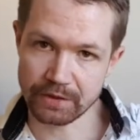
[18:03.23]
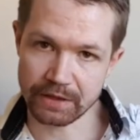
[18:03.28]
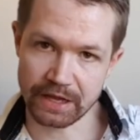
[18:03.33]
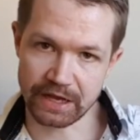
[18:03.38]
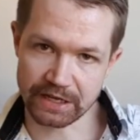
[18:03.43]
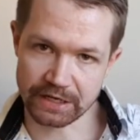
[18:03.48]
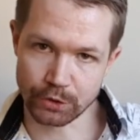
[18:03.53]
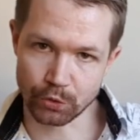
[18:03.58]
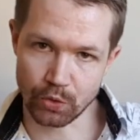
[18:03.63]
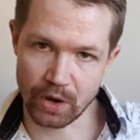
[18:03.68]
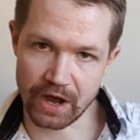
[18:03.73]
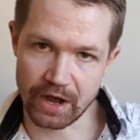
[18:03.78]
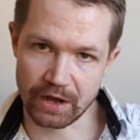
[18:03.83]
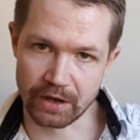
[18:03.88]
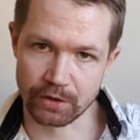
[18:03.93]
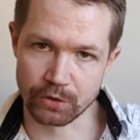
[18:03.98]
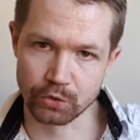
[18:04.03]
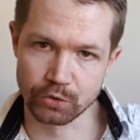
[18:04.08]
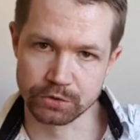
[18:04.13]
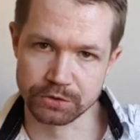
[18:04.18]

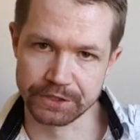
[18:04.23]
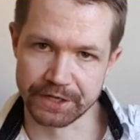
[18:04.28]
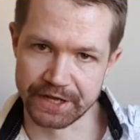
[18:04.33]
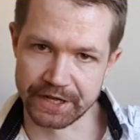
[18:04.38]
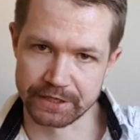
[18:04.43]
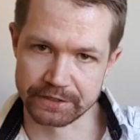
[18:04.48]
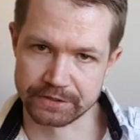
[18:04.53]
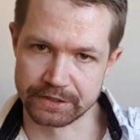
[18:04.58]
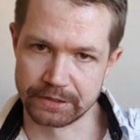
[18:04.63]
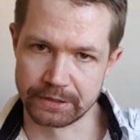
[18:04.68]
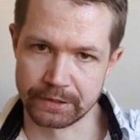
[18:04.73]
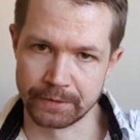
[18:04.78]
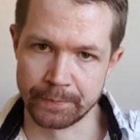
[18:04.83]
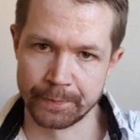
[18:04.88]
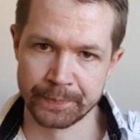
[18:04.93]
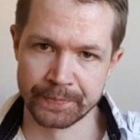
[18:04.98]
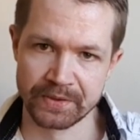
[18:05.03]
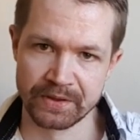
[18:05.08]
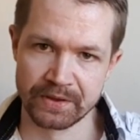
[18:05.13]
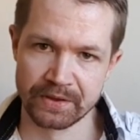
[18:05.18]
Alois Unertl.
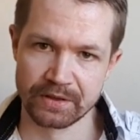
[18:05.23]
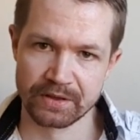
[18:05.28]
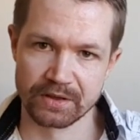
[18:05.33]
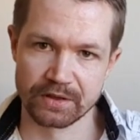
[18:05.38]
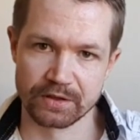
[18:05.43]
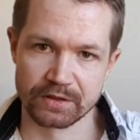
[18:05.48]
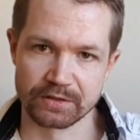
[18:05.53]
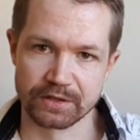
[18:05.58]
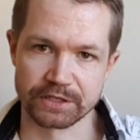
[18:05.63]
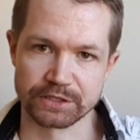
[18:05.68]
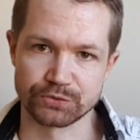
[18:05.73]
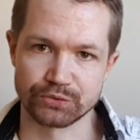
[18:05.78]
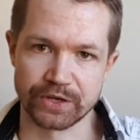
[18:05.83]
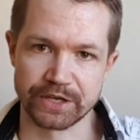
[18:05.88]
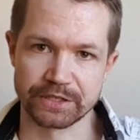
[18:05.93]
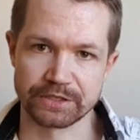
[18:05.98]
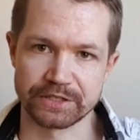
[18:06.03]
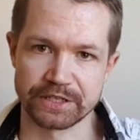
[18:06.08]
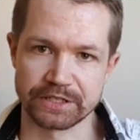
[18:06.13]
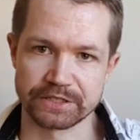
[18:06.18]
That's why
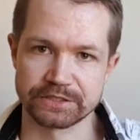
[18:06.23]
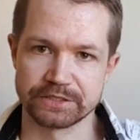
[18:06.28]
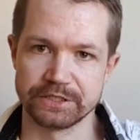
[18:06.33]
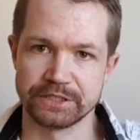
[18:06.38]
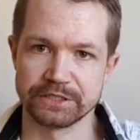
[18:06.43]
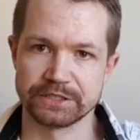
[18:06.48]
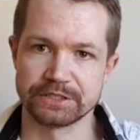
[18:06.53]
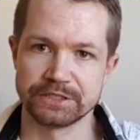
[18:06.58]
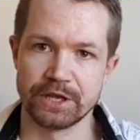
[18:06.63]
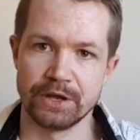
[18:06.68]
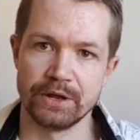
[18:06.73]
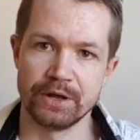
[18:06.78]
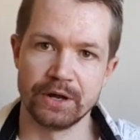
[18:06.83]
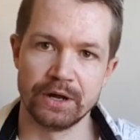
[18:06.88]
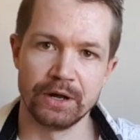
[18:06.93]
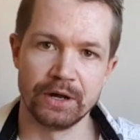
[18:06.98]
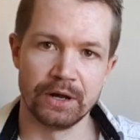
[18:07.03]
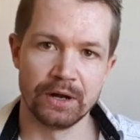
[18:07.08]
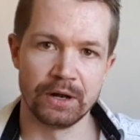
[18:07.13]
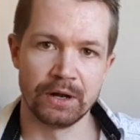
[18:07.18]
it has this
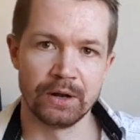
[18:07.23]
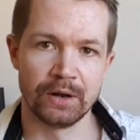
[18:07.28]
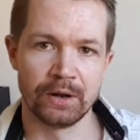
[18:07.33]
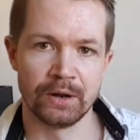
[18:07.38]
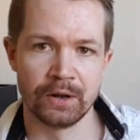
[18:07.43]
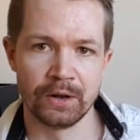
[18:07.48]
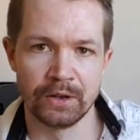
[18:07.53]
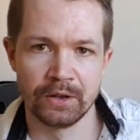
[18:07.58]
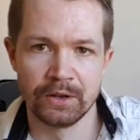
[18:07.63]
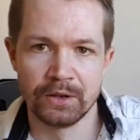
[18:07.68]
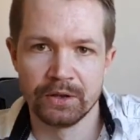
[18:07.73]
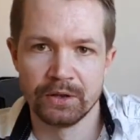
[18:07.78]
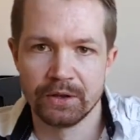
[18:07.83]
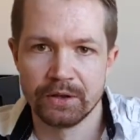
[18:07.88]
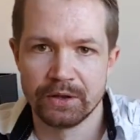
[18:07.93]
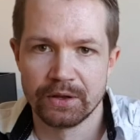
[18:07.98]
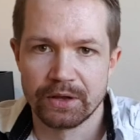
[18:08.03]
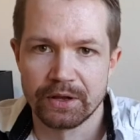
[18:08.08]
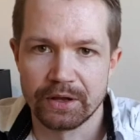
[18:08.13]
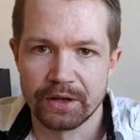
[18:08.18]

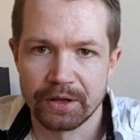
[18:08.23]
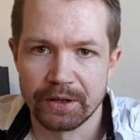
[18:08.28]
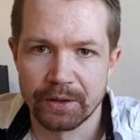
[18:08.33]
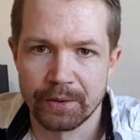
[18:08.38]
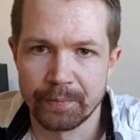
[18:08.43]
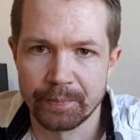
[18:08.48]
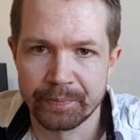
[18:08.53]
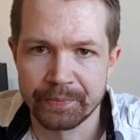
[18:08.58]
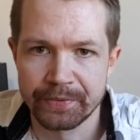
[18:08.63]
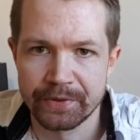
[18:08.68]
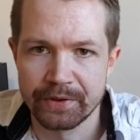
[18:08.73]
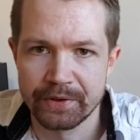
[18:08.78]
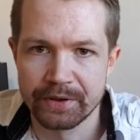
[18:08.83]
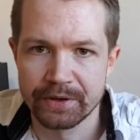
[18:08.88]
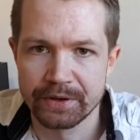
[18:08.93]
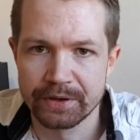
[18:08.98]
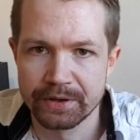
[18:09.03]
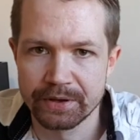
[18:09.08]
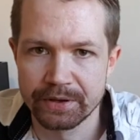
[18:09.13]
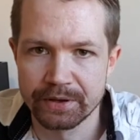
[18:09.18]
little
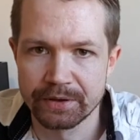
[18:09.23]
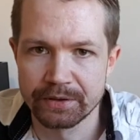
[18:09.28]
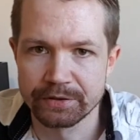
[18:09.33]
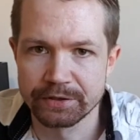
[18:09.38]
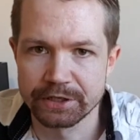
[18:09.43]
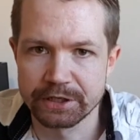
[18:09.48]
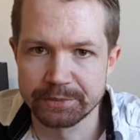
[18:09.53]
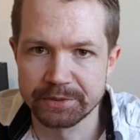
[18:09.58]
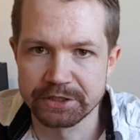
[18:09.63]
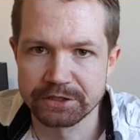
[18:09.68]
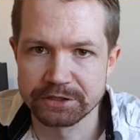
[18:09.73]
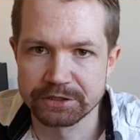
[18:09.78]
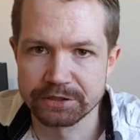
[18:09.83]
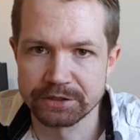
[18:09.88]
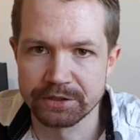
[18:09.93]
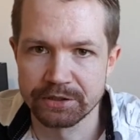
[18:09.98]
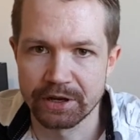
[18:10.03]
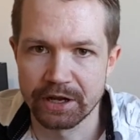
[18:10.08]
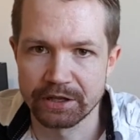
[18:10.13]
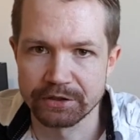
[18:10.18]
bit
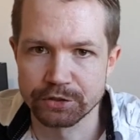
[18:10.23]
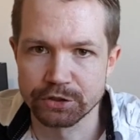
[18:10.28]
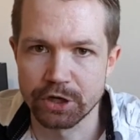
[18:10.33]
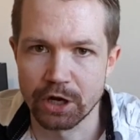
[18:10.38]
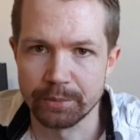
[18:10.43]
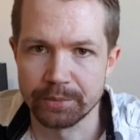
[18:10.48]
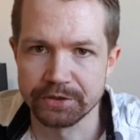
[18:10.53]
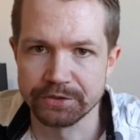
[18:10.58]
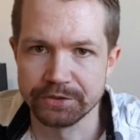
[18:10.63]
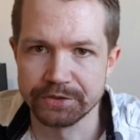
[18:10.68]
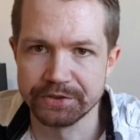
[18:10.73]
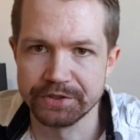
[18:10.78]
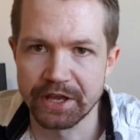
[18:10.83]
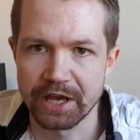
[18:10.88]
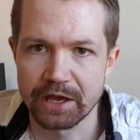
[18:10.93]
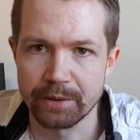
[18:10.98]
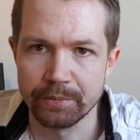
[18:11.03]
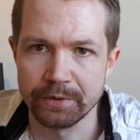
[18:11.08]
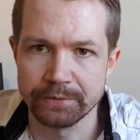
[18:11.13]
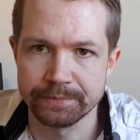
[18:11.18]
uncommon
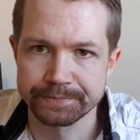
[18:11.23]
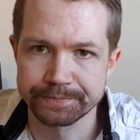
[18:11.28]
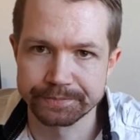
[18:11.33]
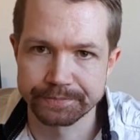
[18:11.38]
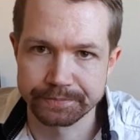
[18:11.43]
name.